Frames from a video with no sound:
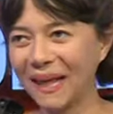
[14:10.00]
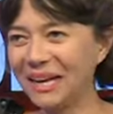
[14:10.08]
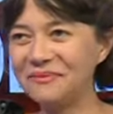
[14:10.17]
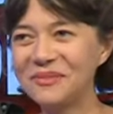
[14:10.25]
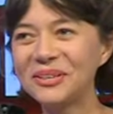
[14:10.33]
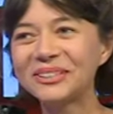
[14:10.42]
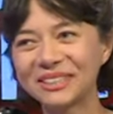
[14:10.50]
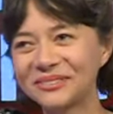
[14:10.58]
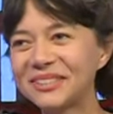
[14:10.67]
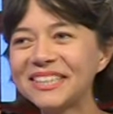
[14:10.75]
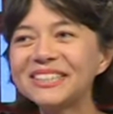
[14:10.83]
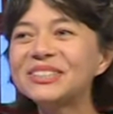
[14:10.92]
in music. We
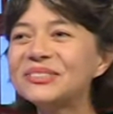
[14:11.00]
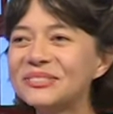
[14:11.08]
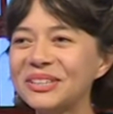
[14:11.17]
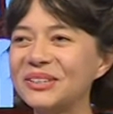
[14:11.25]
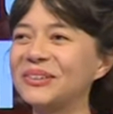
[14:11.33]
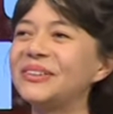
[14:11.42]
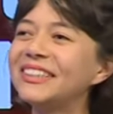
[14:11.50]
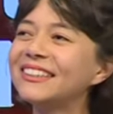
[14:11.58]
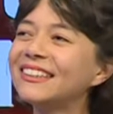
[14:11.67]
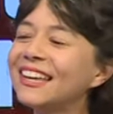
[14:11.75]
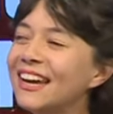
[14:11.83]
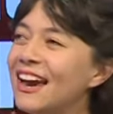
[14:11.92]
need to record it.
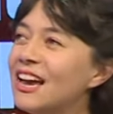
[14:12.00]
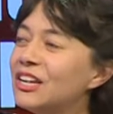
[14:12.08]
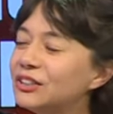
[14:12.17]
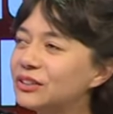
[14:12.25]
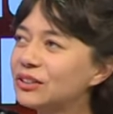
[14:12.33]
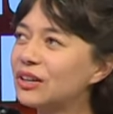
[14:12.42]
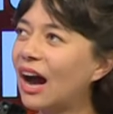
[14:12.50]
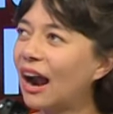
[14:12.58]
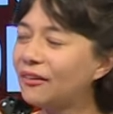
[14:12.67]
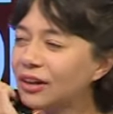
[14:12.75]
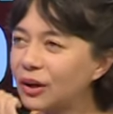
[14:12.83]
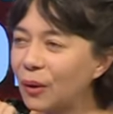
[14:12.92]
So I
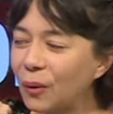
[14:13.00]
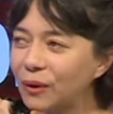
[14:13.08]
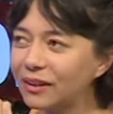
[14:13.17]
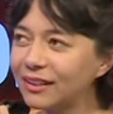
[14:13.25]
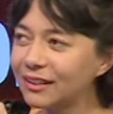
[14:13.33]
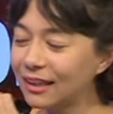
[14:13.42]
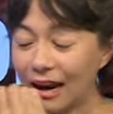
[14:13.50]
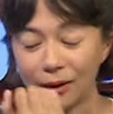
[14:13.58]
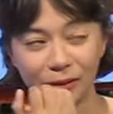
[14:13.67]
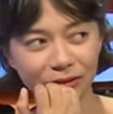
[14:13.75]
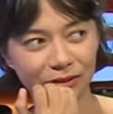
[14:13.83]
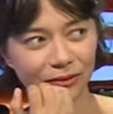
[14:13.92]
recorded it. I
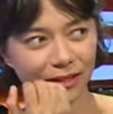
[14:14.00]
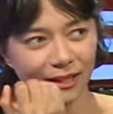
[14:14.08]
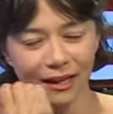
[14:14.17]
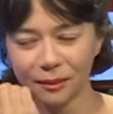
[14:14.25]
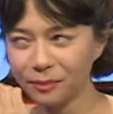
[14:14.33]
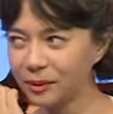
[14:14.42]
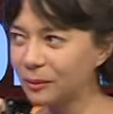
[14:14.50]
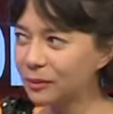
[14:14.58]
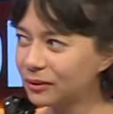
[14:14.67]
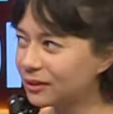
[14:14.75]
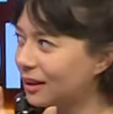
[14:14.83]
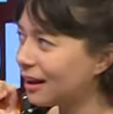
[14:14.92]
was looking at
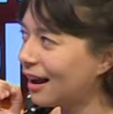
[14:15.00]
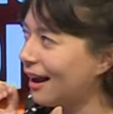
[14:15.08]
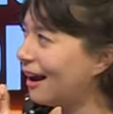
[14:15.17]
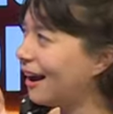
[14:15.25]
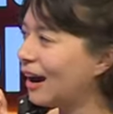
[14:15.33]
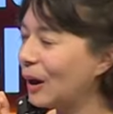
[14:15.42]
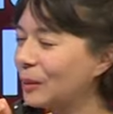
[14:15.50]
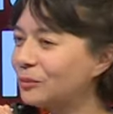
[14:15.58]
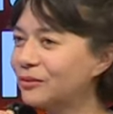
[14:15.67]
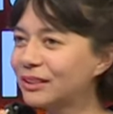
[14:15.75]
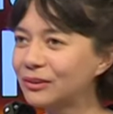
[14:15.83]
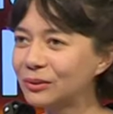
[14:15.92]
people. I hope
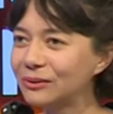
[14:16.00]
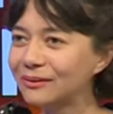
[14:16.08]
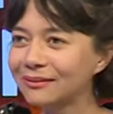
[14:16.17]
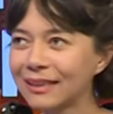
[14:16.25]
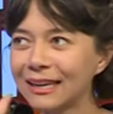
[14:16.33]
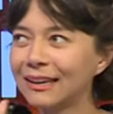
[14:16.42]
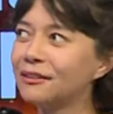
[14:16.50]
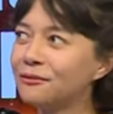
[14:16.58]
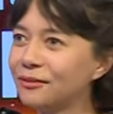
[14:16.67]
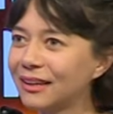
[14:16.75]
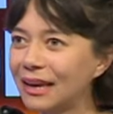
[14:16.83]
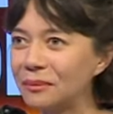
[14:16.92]
they don't
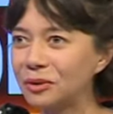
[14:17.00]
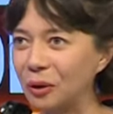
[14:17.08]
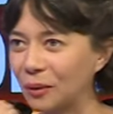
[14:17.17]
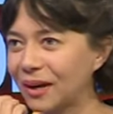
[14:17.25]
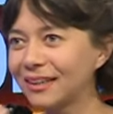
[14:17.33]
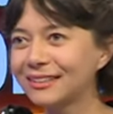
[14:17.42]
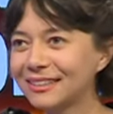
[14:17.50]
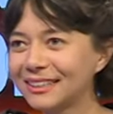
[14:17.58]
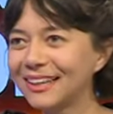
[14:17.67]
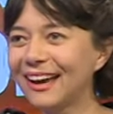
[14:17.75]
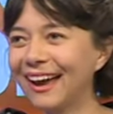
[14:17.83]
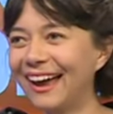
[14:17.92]
think I'm crazy.
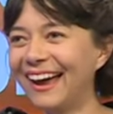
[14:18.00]
crazy